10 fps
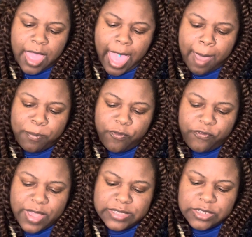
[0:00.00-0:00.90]
Apple
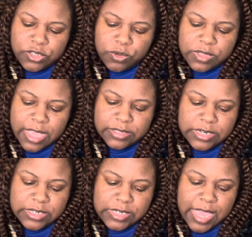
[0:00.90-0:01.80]
Fest in
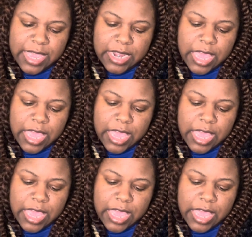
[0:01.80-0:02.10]
2010